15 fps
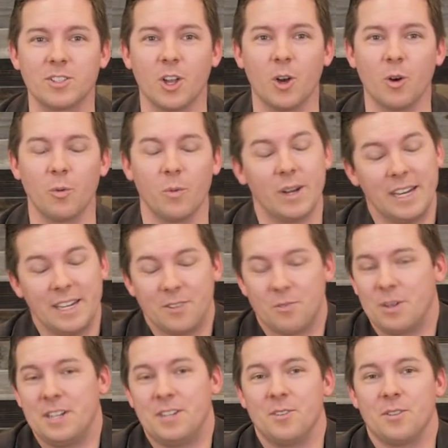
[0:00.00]
so we need to
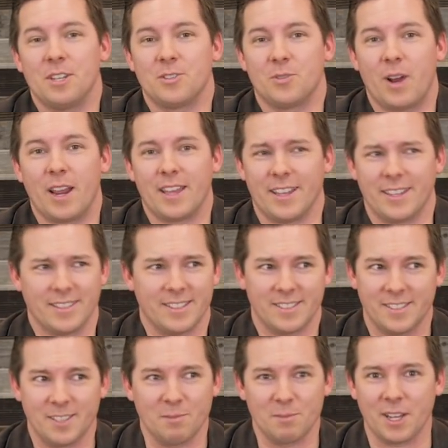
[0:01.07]
redo these rankings,
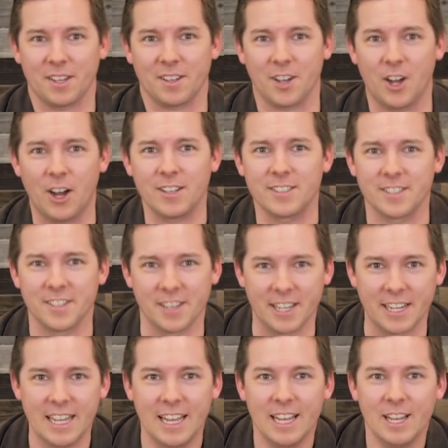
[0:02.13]
it seems like, constantly.